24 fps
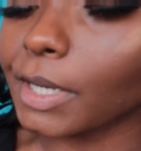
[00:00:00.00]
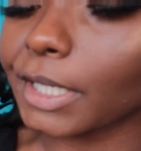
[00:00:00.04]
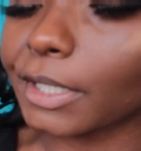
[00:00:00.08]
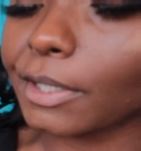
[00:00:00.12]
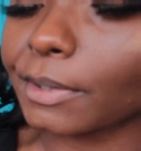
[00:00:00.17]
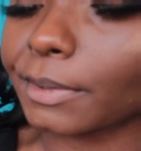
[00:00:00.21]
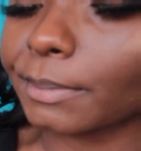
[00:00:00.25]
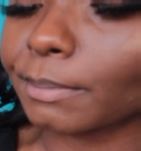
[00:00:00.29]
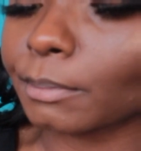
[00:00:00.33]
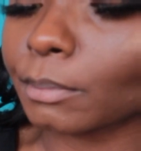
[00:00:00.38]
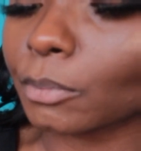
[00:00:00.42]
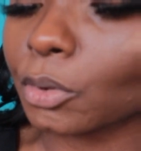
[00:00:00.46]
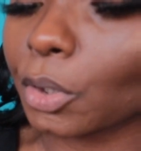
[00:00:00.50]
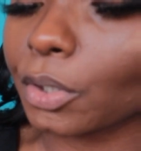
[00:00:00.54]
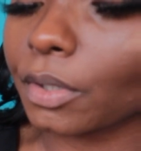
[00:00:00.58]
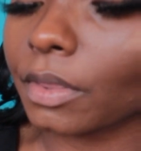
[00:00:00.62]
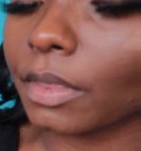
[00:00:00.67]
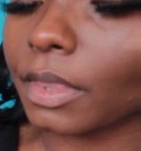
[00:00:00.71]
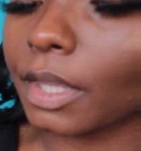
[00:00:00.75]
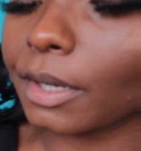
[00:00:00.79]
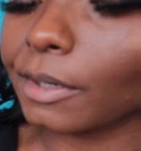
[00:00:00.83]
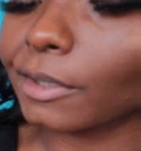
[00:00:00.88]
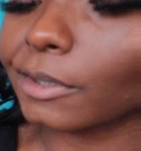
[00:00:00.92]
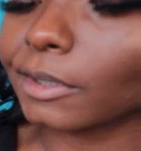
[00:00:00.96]
be a more
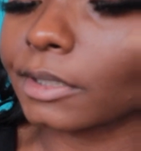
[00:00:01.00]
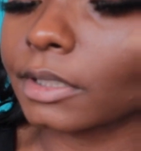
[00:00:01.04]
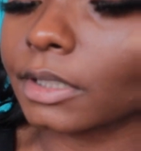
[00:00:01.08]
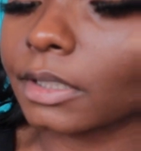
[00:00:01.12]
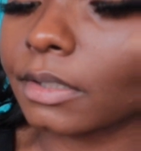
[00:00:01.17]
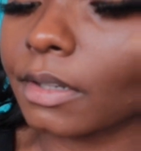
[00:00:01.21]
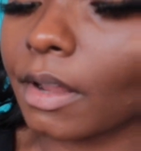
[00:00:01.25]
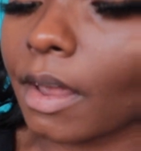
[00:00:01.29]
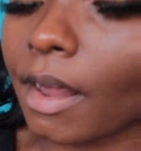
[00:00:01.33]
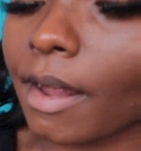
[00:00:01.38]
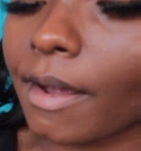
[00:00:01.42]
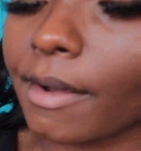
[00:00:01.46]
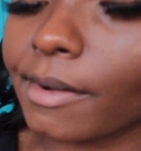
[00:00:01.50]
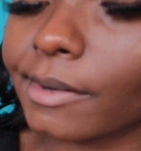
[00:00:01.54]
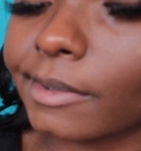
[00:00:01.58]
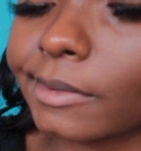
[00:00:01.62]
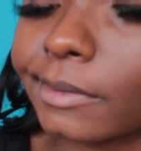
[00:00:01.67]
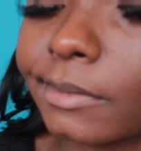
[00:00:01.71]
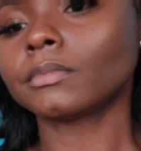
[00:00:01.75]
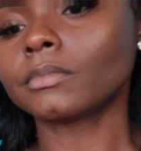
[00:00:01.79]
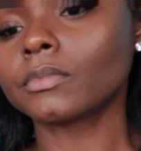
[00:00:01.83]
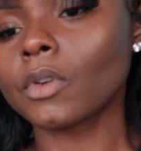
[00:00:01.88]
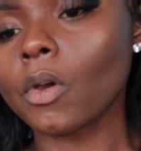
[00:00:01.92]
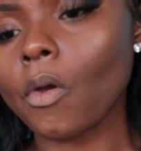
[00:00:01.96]
thicker than that
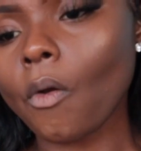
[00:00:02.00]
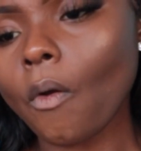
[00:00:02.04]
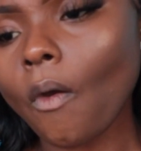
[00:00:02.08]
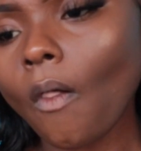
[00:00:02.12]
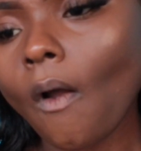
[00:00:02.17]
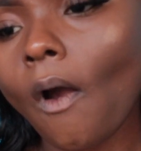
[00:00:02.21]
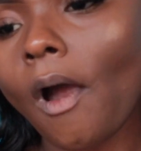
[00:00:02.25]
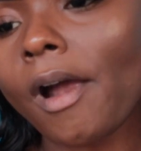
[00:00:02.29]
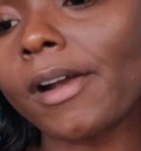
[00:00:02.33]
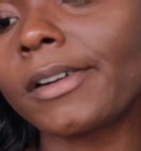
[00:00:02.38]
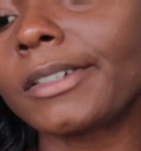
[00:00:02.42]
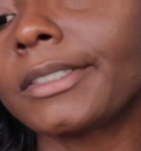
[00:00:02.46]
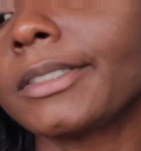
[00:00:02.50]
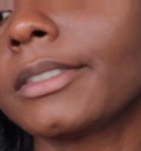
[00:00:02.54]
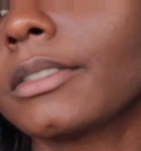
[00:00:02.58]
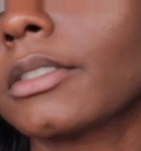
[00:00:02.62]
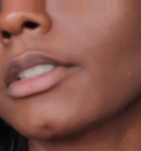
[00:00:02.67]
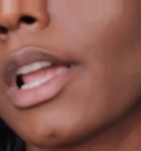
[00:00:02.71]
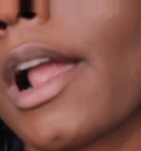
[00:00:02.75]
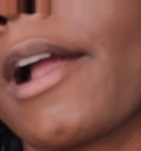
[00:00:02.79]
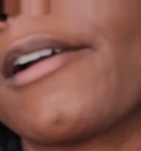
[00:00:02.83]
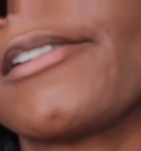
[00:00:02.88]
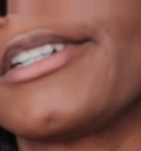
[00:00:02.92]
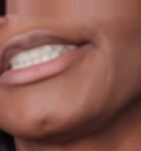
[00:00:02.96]

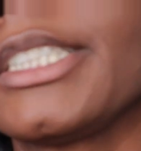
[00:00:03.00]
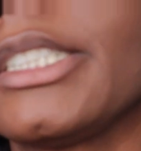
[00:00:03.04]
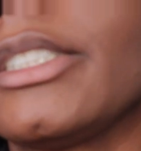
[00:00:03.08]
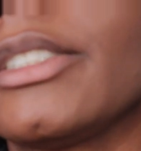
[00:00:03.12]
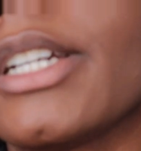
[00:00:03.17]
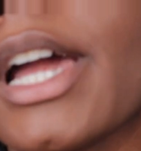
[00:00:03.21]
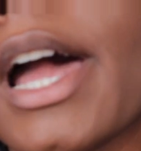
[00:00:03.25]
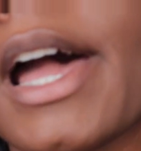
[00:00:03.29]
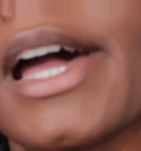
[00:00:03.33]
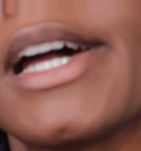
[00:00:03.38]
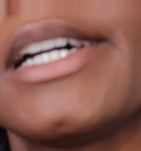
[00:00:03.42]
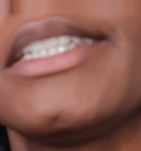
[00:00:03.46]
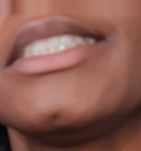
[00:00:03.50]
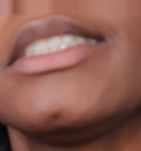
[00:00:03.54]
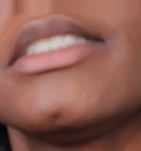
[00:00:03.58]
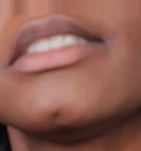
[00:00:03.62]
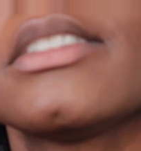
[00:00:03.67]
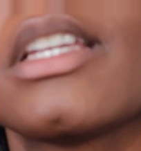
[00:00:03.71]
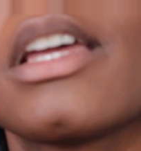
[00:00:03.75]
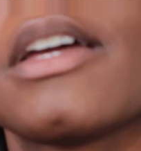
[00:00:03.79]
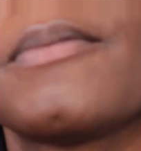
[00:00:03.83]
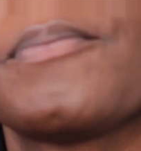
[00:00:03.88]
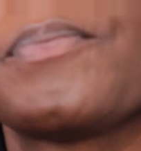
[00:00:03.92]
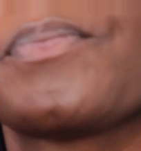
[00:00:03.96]
all right you
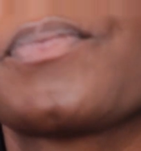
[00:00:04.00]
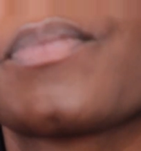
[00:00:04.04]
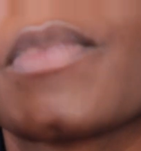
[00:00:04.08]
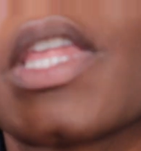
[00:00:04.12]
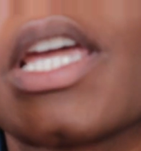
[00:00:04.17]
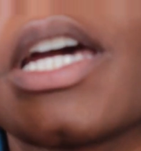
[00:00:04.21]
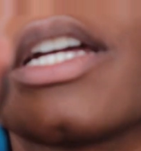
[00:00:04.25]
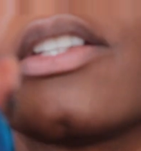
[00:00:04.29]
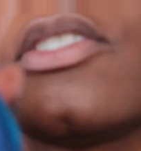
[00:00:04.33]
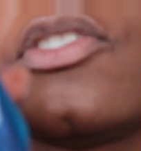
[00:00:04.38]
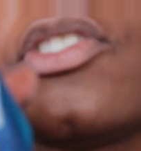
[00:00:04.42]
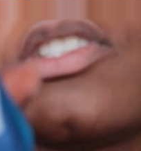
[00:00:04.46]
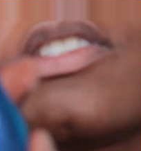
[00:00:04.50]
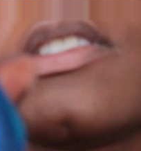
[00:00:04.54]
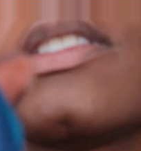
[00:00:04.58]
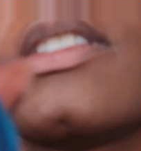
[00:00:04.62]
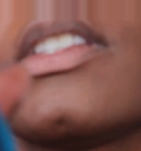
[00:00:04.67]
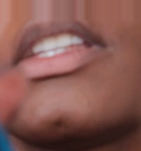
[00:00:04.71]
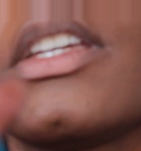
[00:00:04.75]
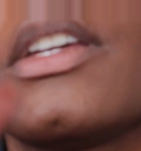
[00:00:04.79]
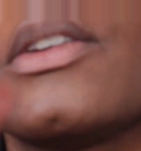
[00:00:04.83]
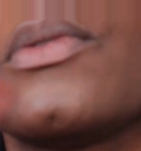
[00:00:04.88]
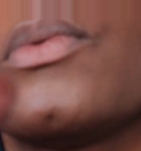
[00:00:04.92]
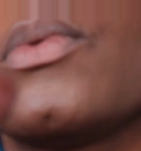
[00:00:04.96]
guys I just
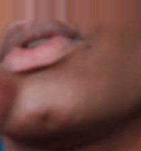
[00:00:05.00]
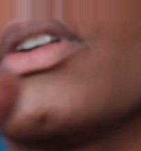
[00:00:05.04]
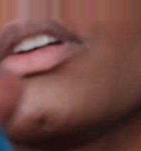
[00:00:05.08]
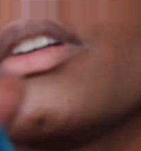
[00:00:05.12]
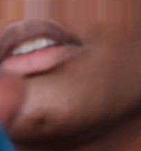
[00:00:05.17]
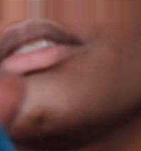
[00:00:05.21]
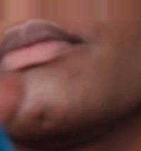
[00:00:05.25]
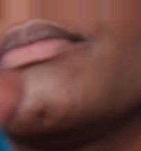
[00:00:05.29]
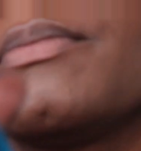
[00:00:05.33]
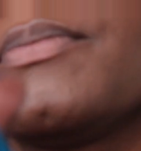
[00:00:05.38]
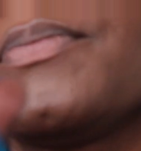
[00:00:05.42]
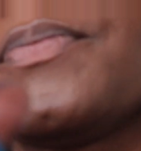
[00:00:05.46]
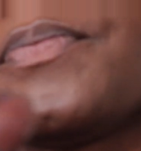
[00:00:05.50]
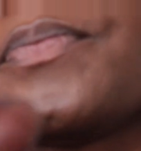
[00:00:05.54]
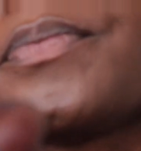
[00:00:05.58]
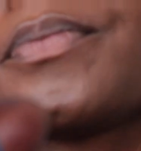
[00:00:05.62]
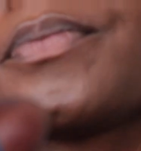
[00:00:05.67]
did one